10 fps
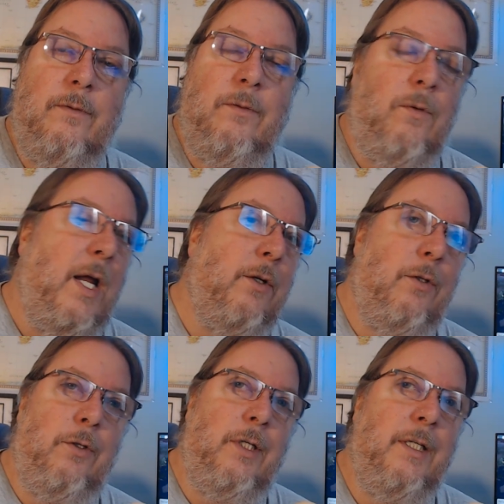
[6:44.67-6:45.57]

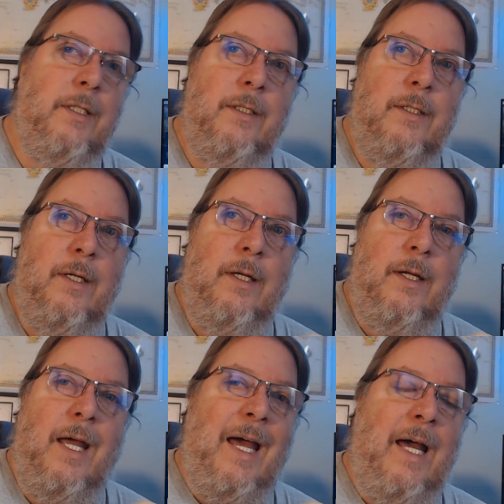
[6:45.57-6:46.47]
regularly
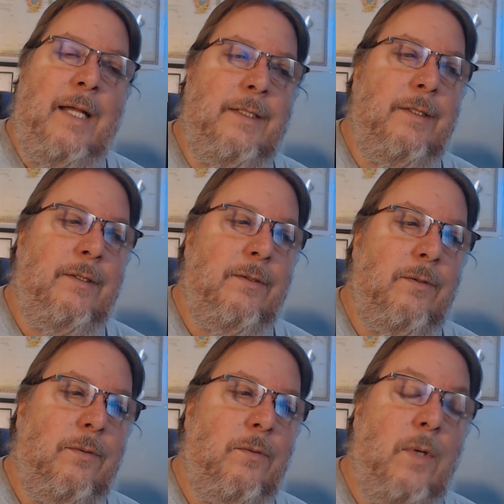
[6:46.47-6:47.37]
at,
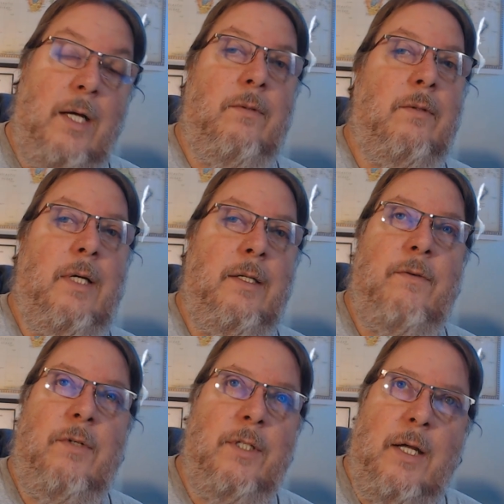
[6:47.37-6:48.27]
wow, I
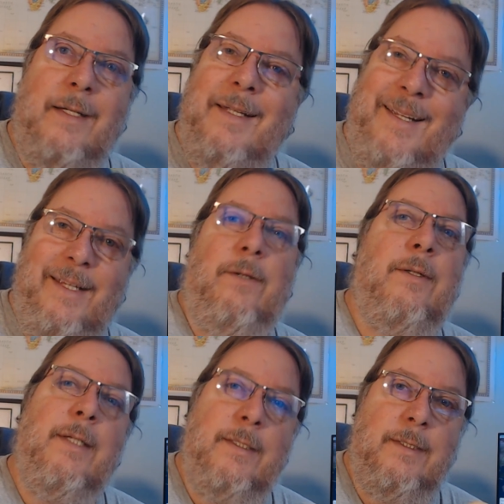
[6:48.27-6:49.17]
never thought I'd
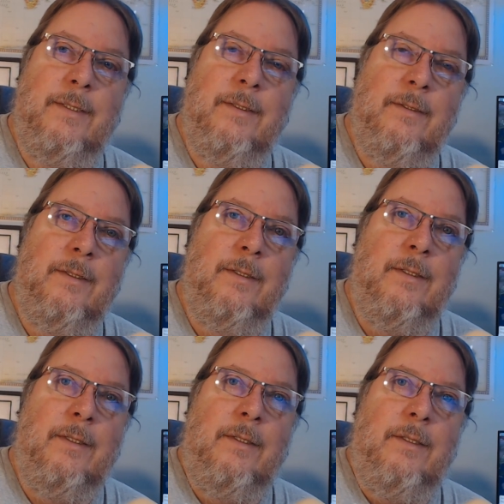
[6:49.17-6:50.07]
hear this.
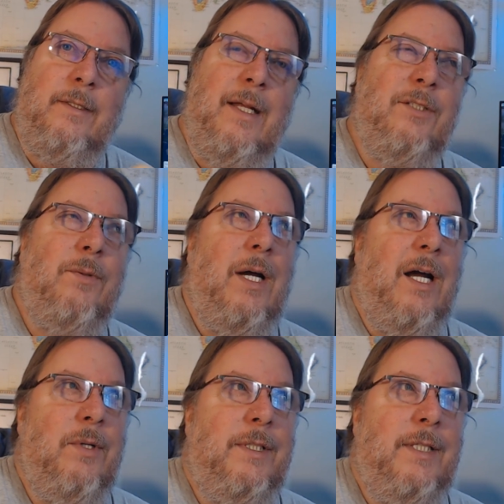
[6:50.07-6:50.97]
So that's why I
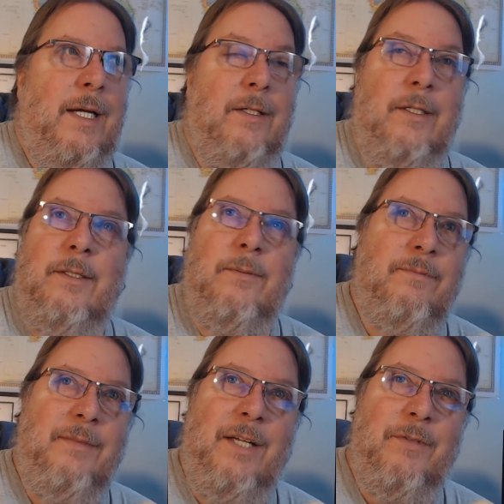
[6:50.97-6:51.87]
always say, look,
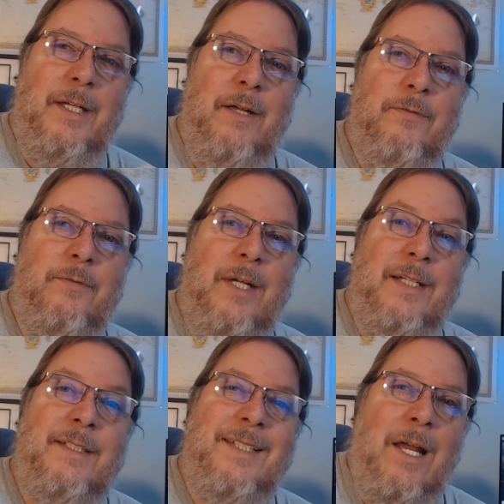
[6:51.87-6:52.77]
even if
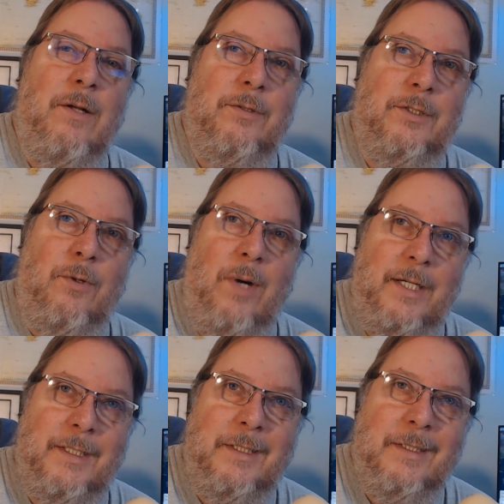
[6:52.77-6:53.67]
it sounds
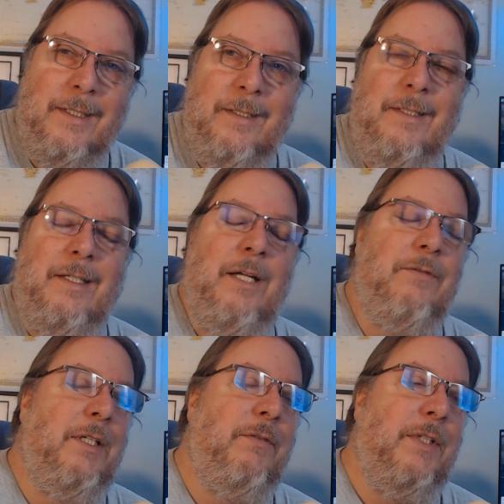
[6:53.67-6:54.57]
crazy,
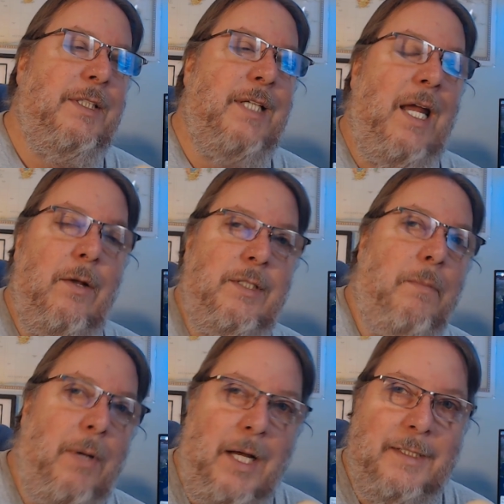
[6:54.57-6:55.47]
even if it sounds
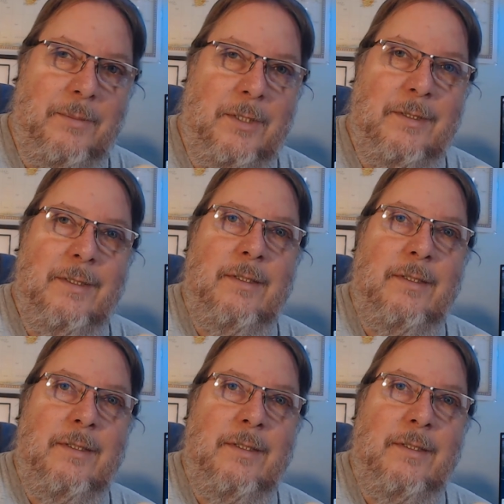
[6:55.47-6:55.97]
impossible,